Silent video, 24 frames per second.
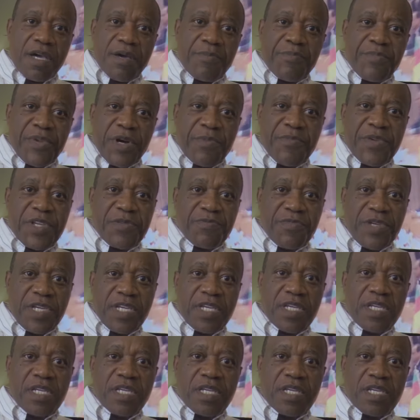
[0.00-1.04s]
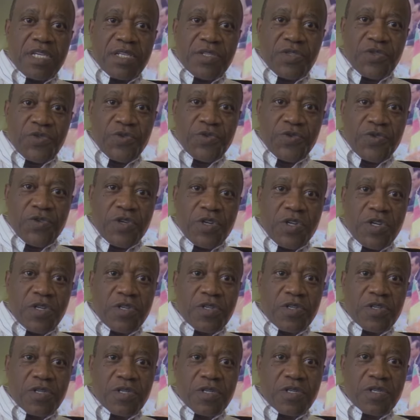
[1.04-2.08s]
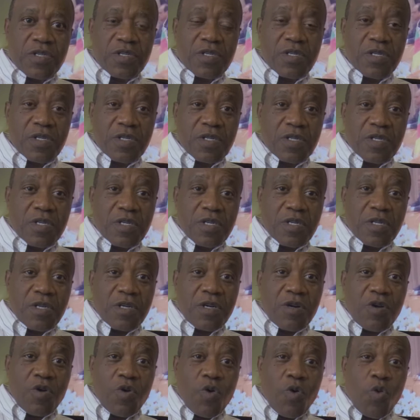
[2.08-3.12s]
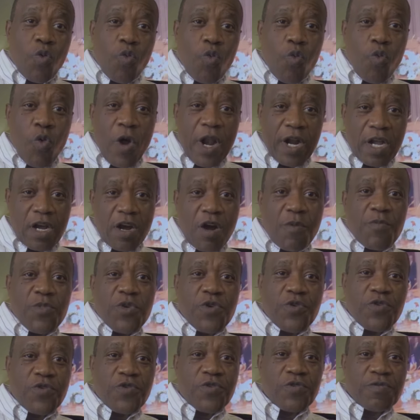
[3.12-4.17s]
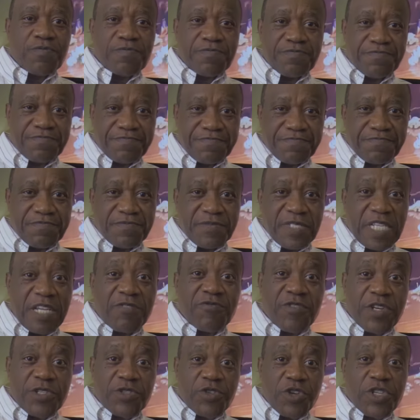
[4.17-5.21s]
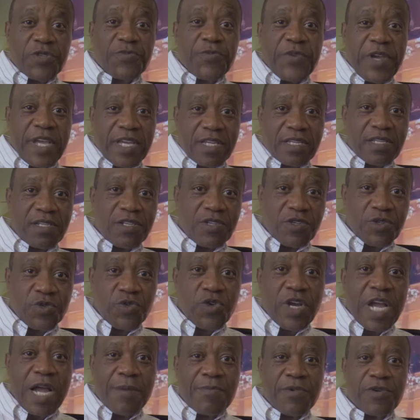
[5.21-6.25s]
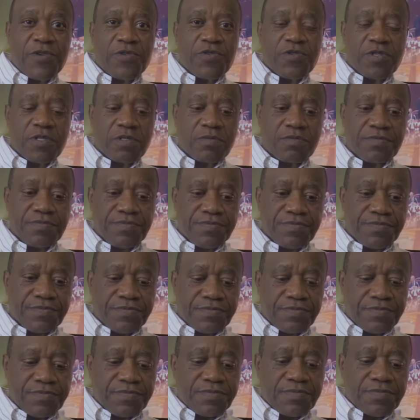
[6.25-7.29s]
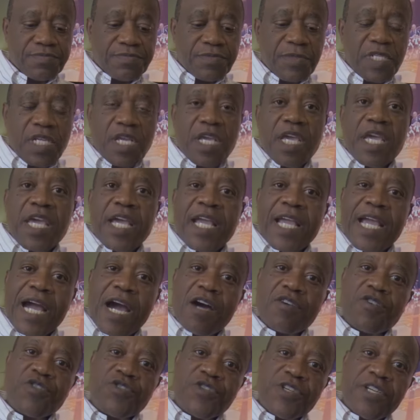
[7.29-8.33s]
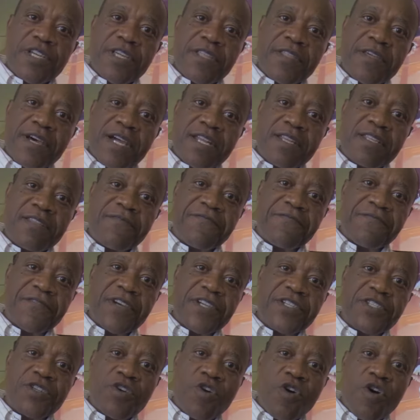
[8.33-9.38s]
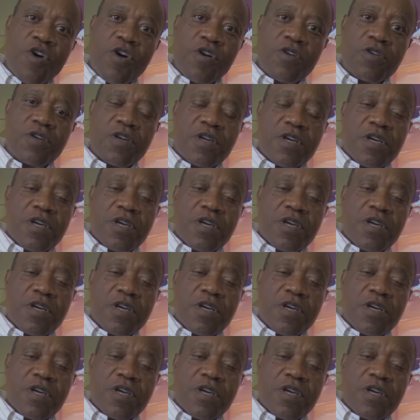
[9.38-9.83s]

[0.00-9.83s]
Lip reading: permit me to welcome you in retrospect to Cameroon, a country that the French call